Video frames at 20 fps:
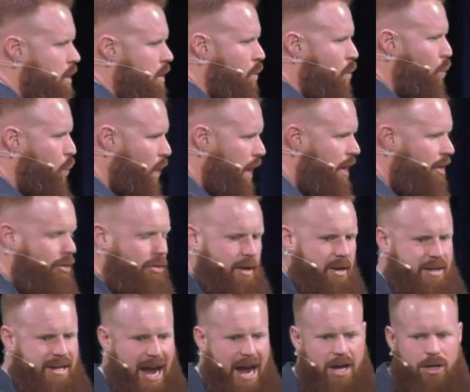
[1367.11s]
with
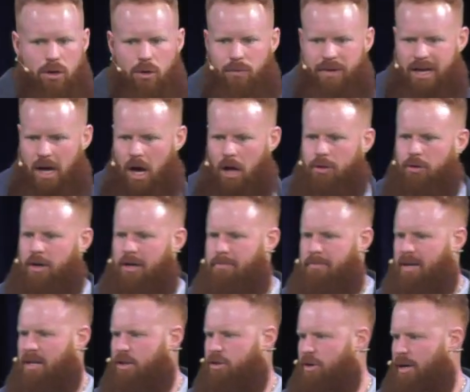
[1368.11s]
Daniel, the other
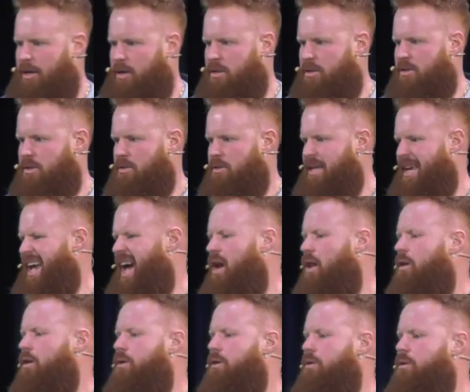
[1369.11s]
administrators, they got a
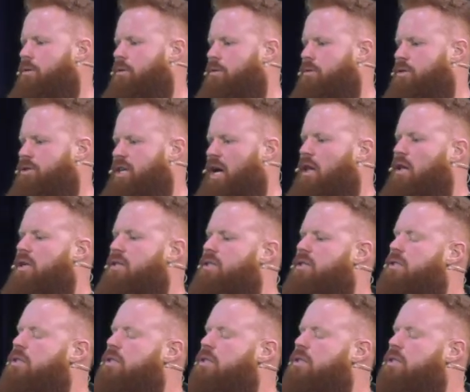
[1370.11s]
little jealous.